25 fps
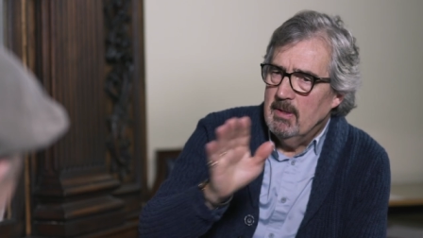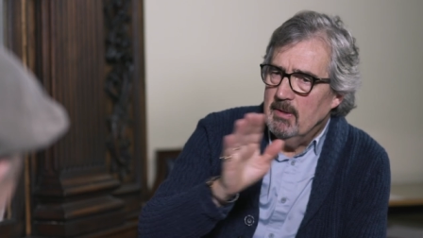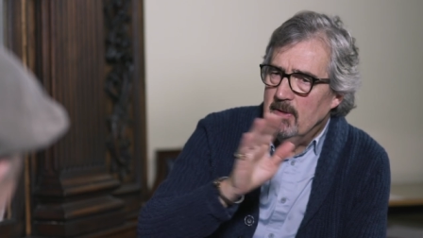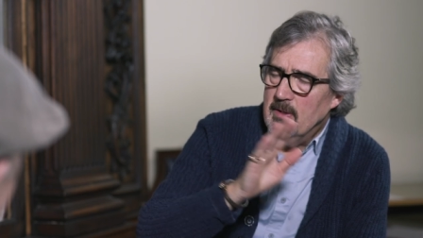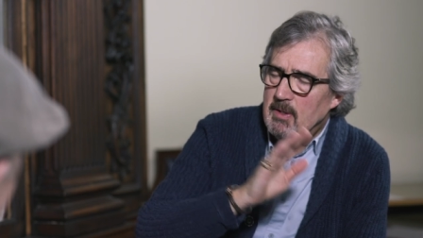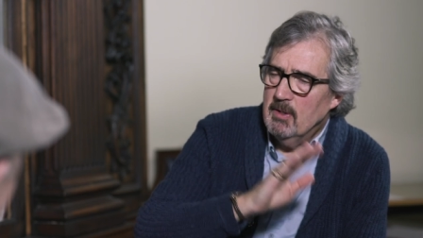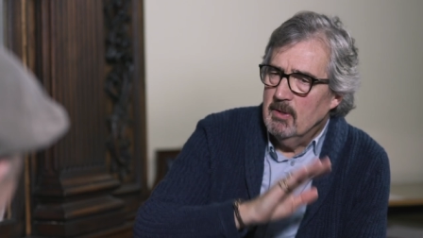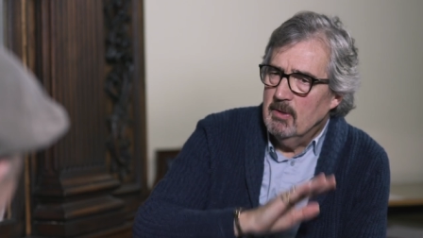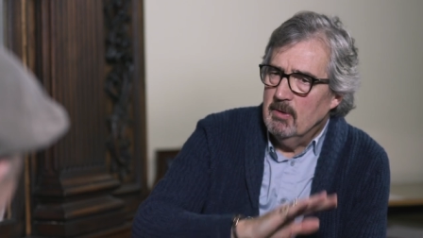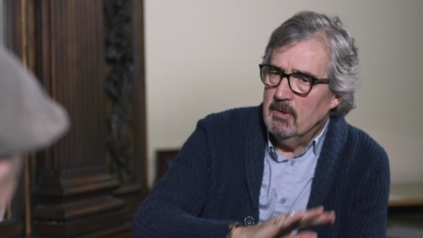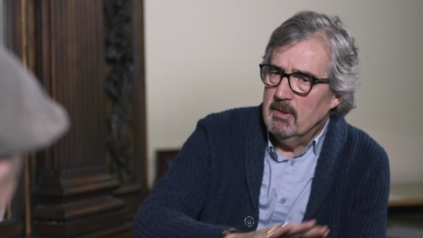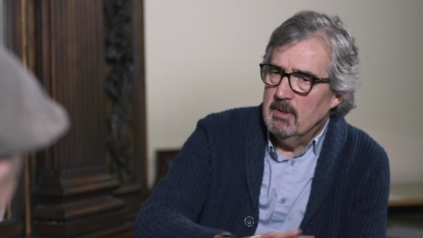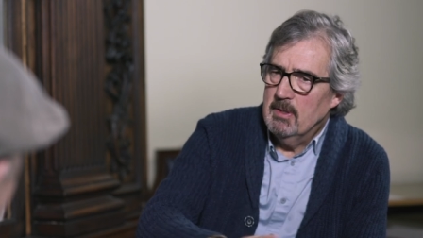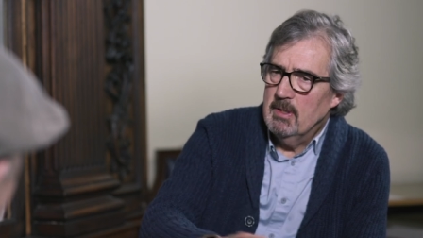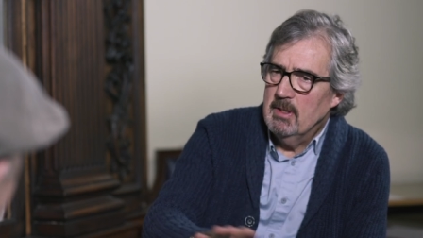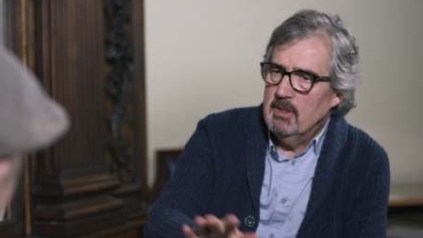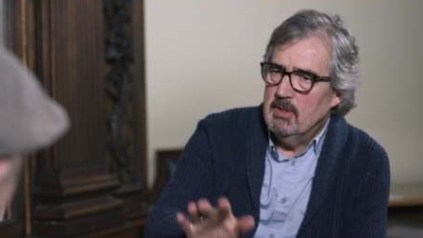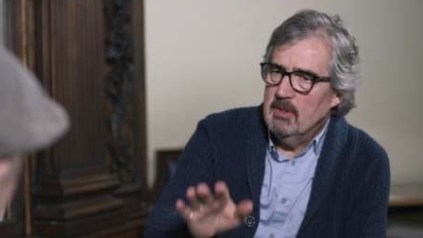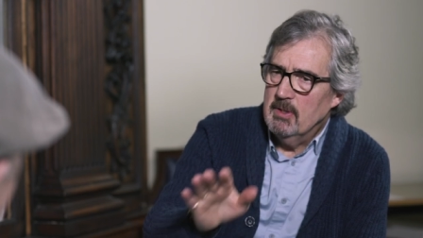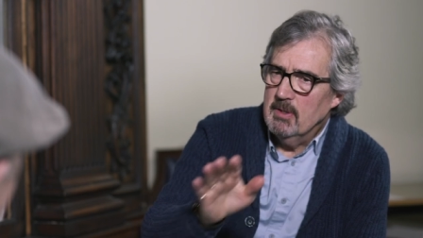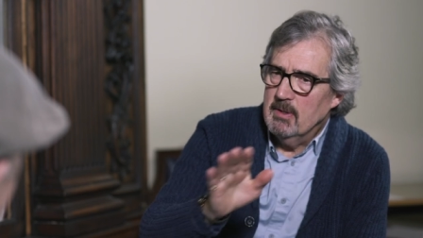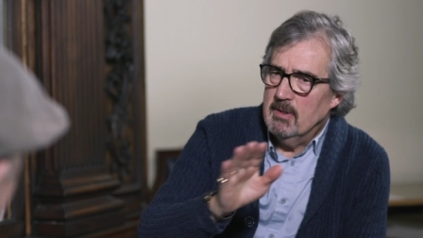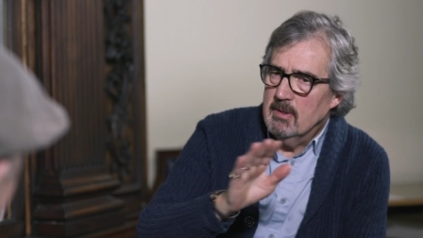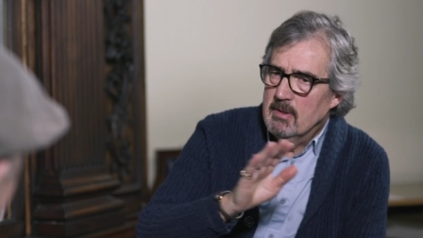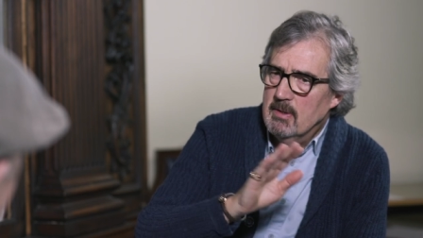In the old
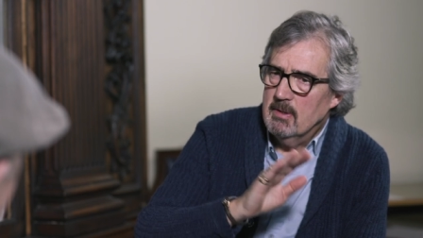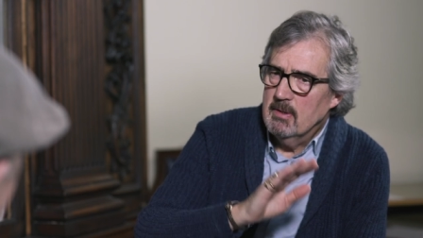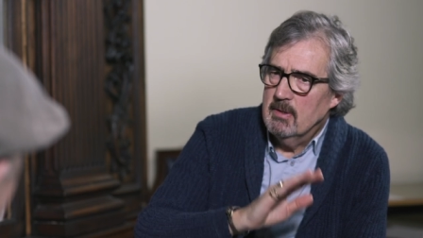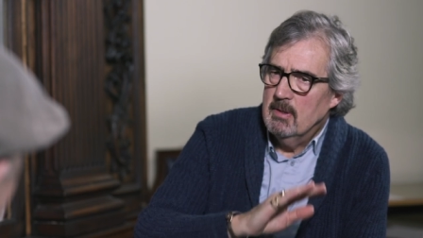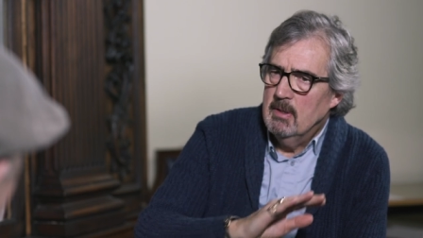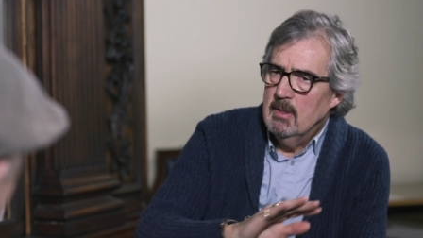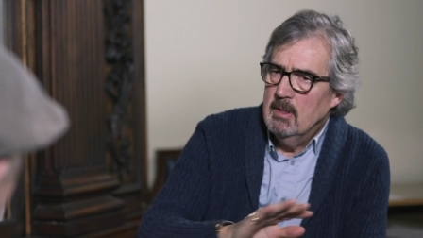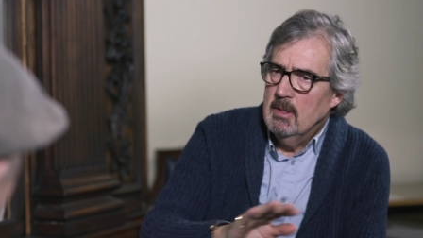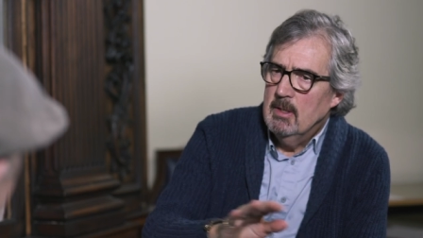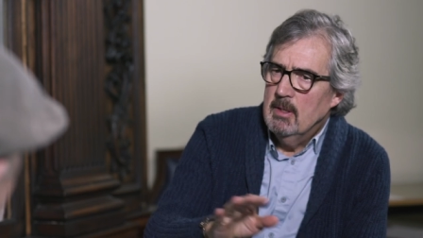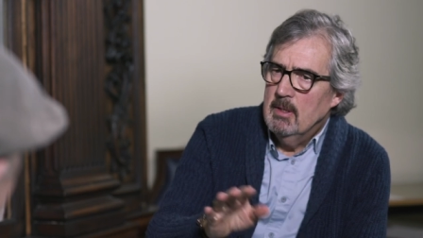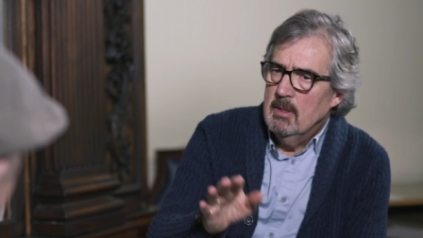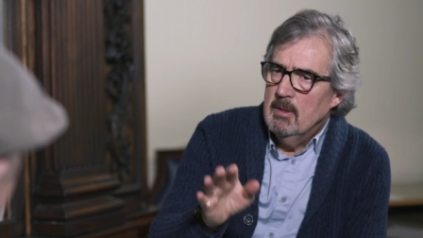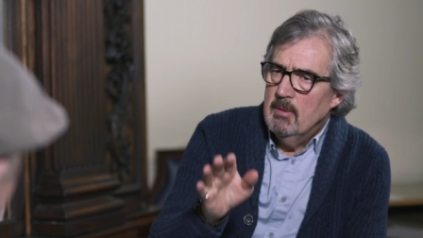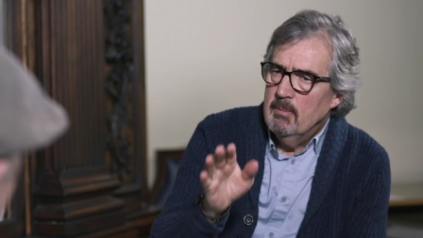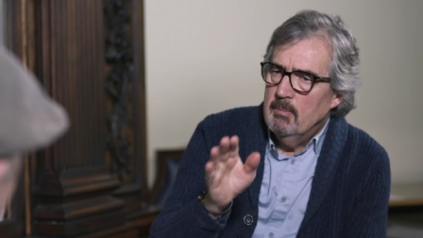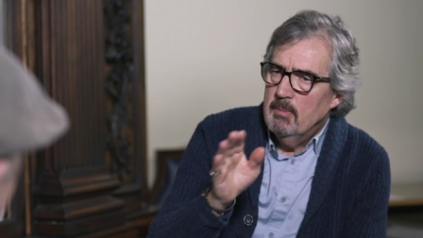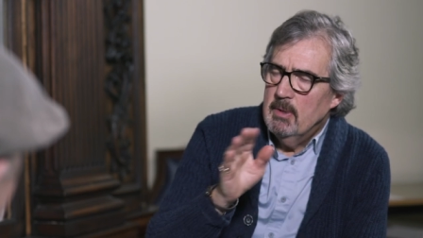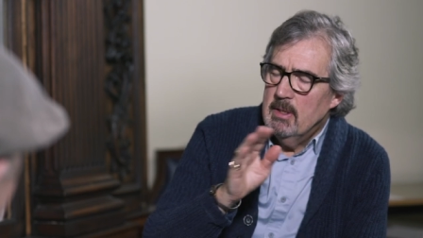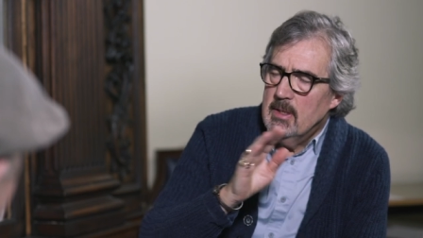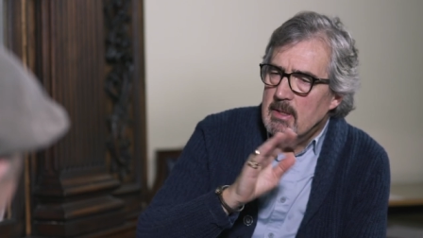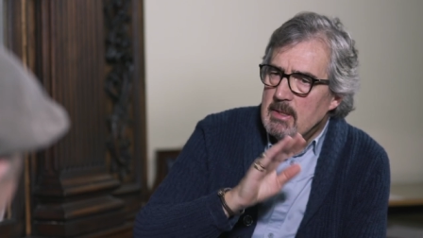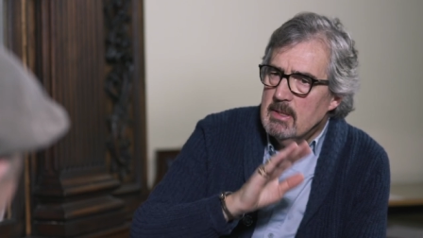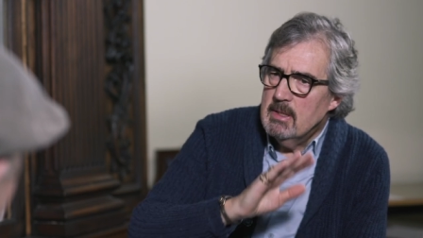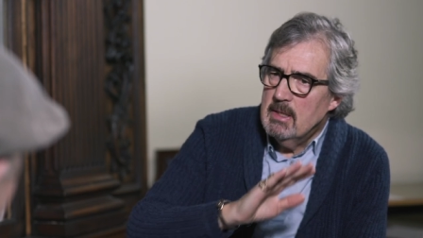editions. Yeah.
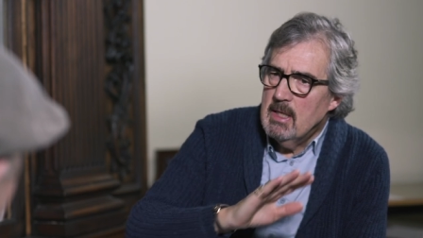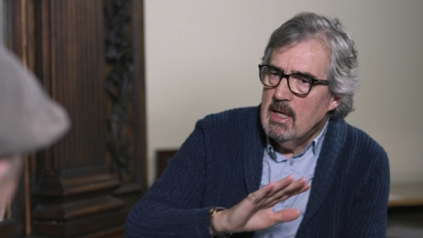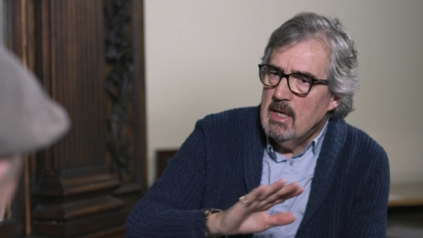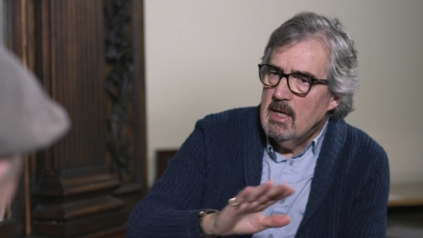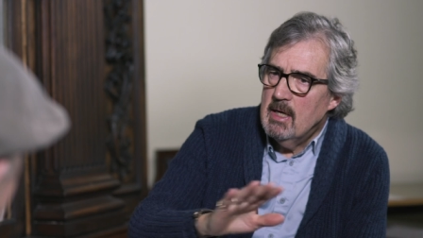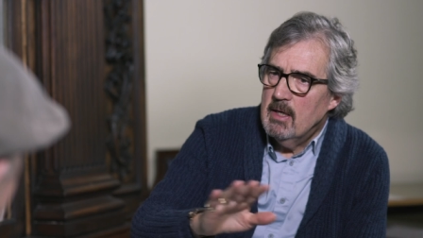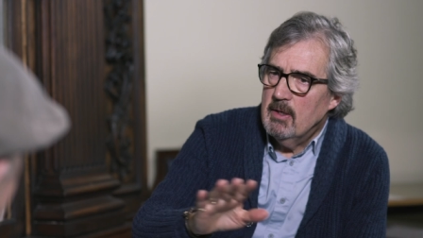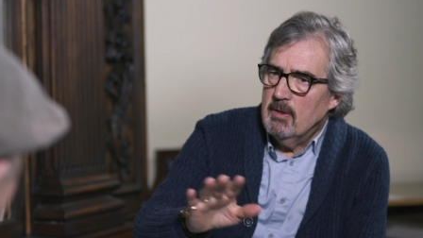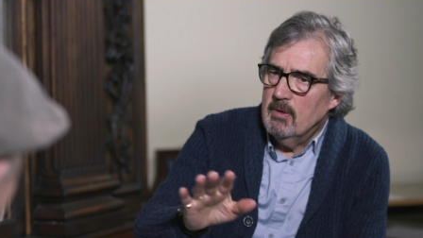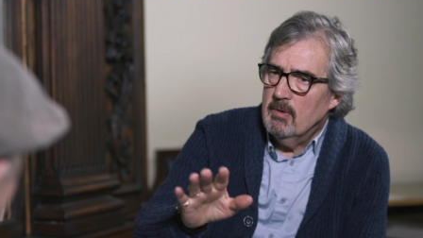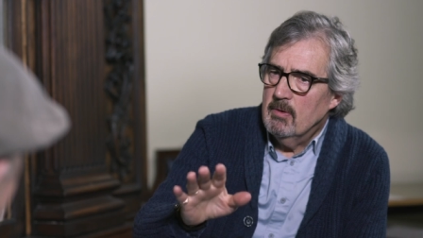But it's there,